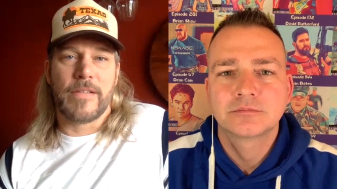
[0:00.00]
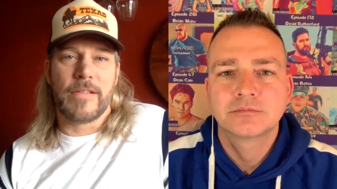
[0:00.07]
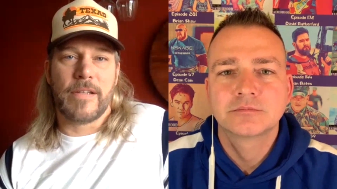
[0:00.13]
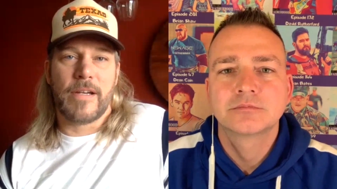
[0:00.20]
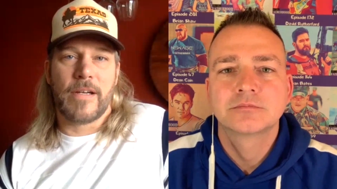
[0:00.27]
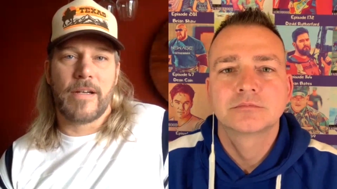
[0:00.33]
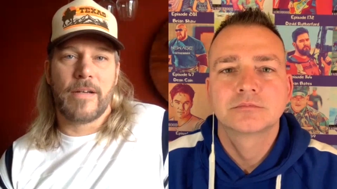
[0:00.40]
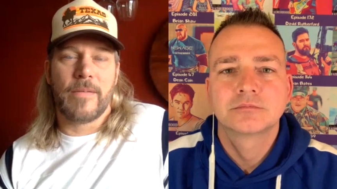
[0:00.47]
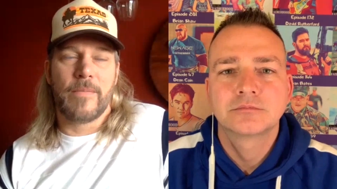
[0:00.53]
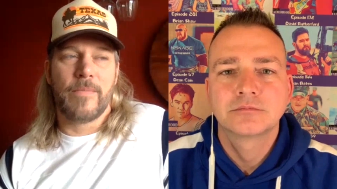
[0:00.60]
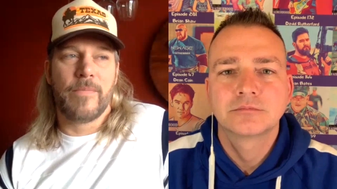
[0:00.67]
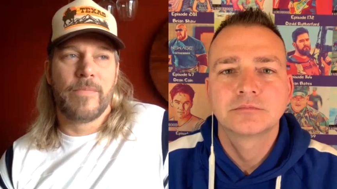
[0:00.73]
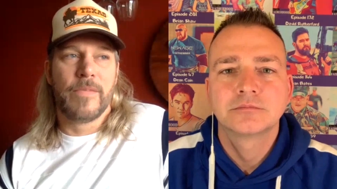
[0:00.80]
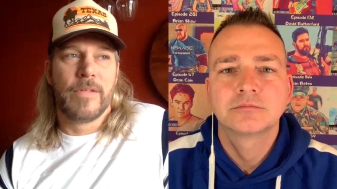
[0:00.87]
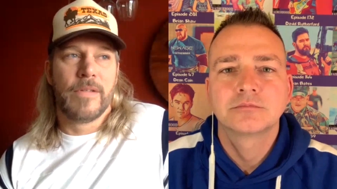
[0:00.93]

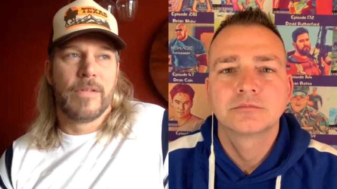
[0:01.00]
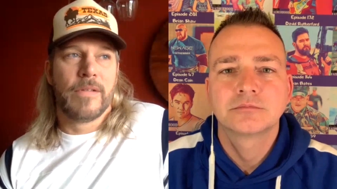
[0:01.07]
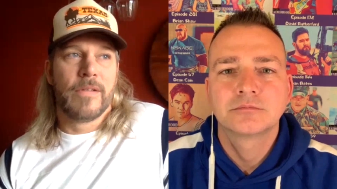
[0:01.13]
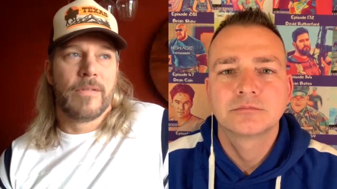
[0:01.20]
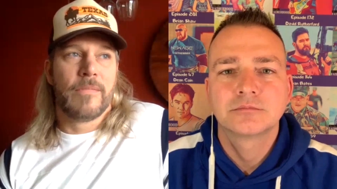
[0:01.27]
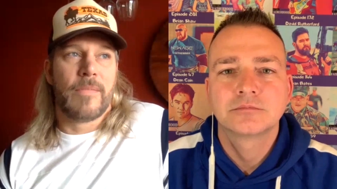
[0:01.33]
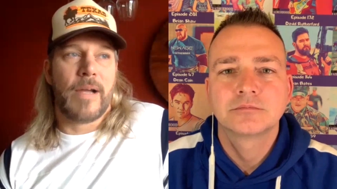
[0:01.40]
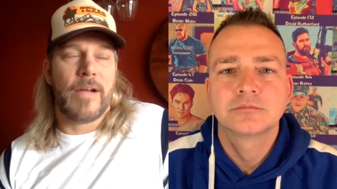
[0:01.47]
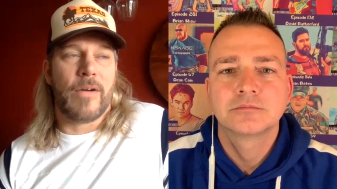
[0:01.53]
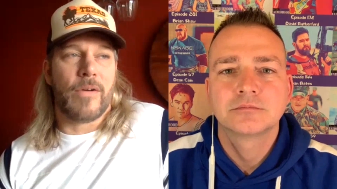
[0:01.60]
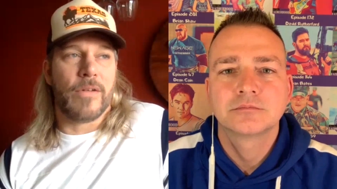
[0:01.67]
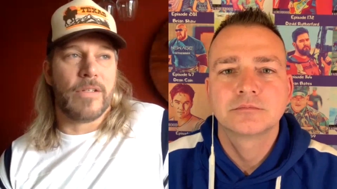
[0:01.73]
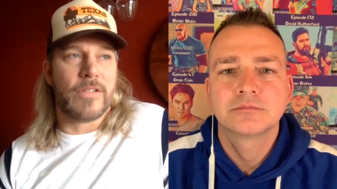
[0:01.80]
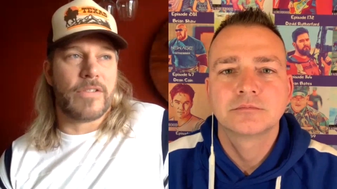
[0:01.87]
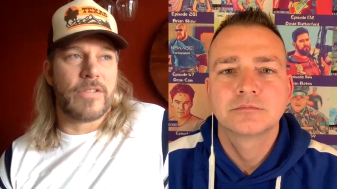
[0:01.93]
Speaker 1: Um, my
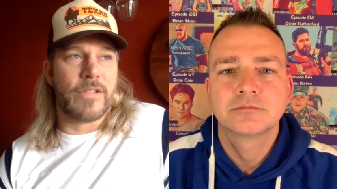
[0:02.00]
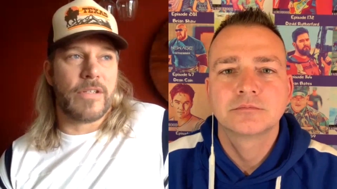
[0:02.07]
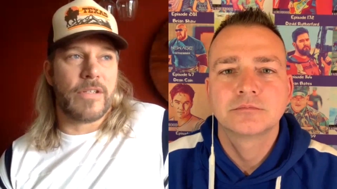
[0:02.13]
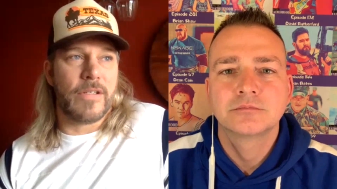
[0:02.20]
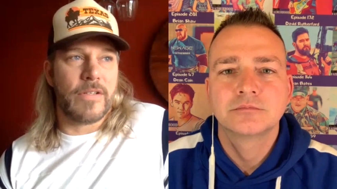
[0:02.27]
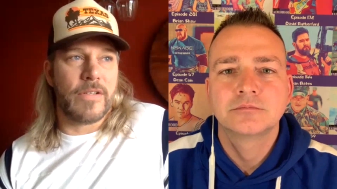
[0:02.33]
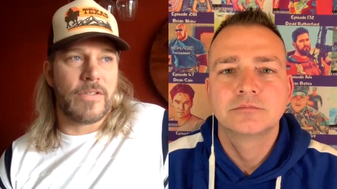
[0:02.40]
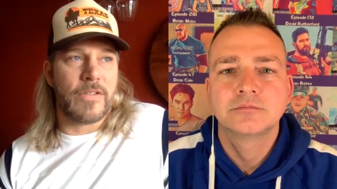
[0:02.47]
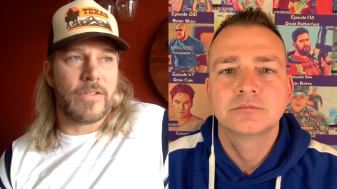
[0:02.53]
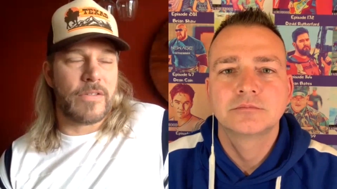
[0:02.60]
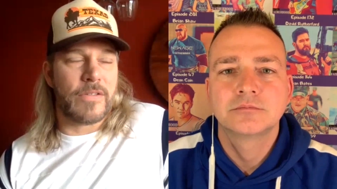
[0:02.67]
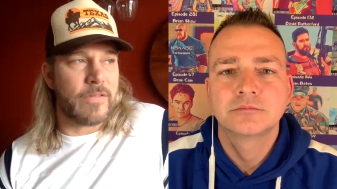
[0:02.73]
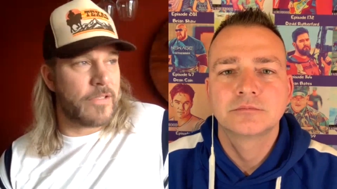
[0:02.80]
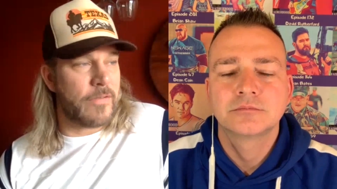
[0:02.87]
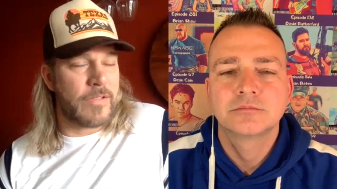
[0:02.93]
oldest is
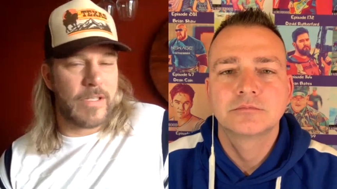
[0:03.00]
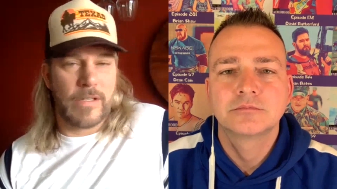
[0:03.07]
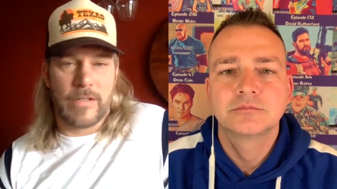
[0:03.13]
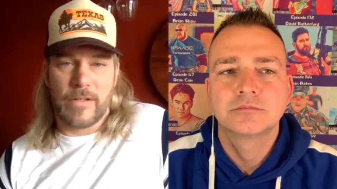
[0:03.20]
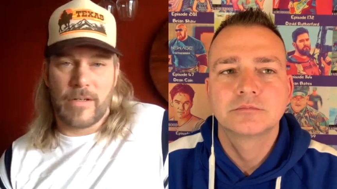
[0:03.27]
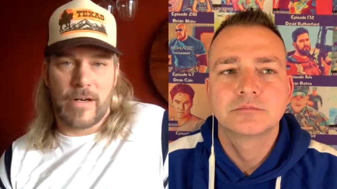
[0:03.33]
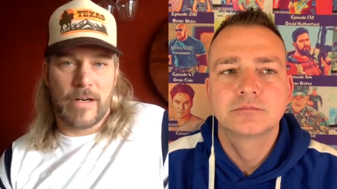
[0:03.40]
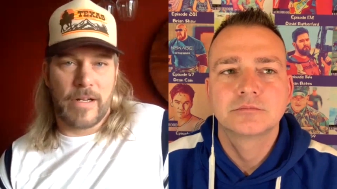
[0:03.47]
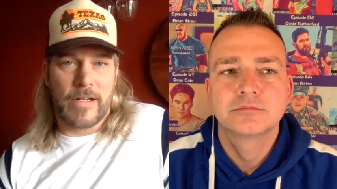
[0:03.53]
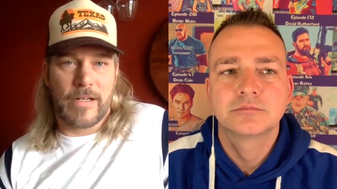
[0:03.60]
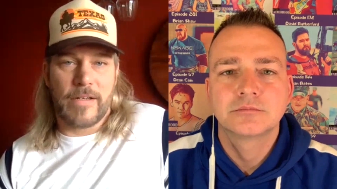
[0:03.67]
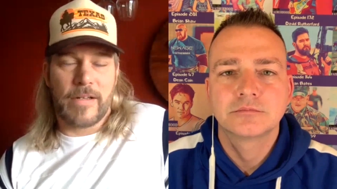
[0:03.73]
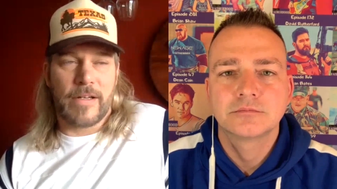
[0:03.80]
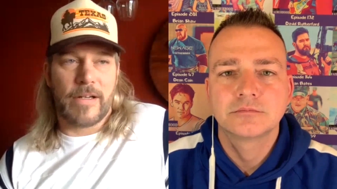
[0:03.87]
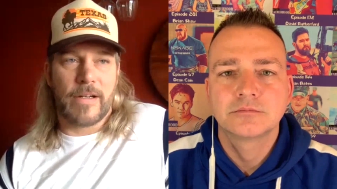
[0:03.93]
so
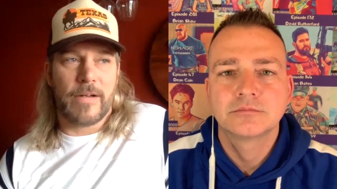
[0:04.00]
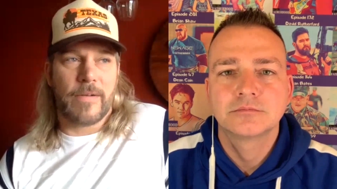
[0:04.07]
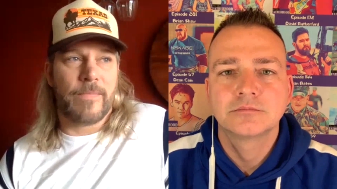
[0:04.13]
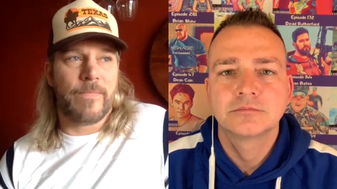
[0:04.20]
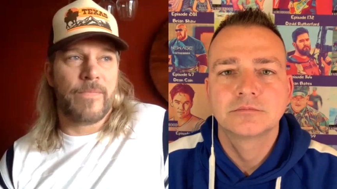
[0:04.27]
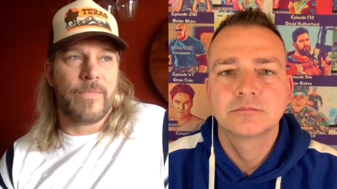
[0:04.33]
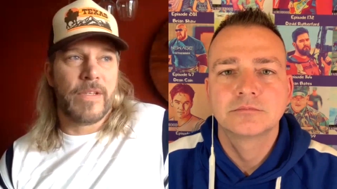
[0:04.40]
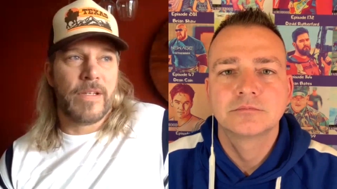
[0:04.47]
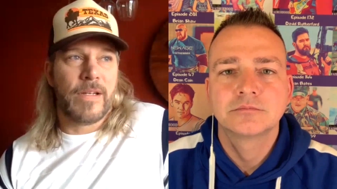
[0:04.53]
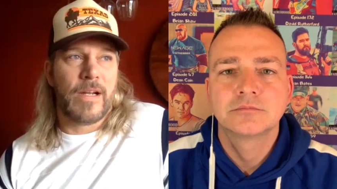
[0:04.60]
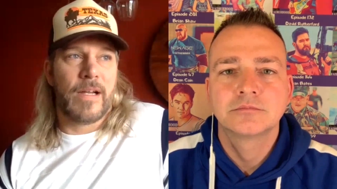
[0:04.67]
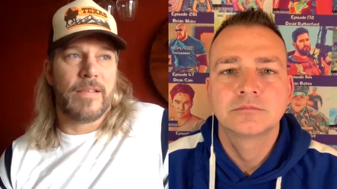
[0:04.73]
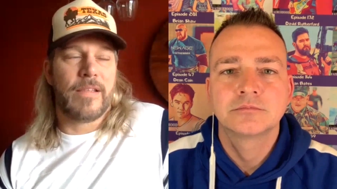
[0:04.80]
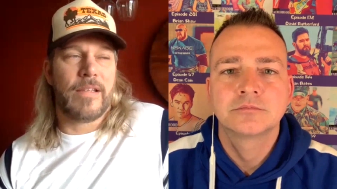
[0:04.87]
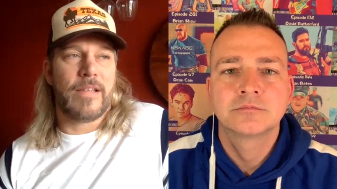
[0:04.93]
tenderhearted. Um,
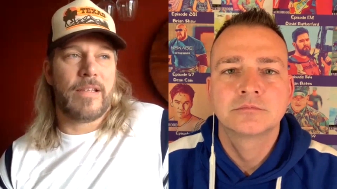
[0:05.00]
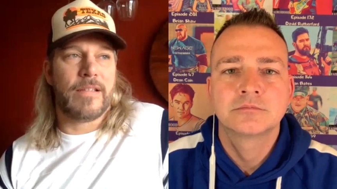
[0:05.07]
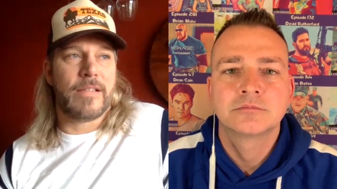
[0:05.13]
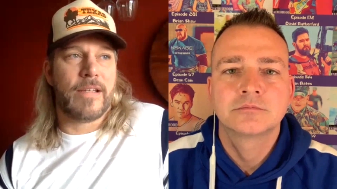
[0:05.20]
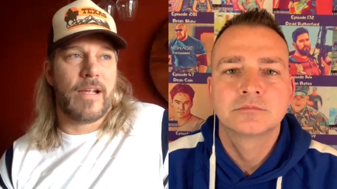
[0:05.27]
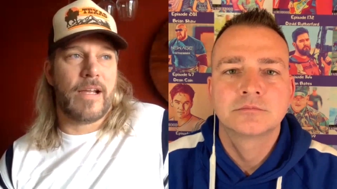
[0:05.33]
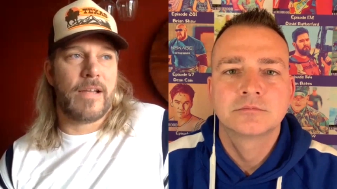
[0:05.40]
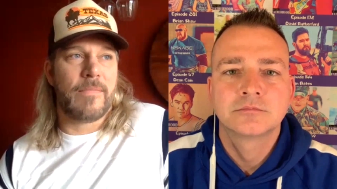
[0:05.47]
I think he's had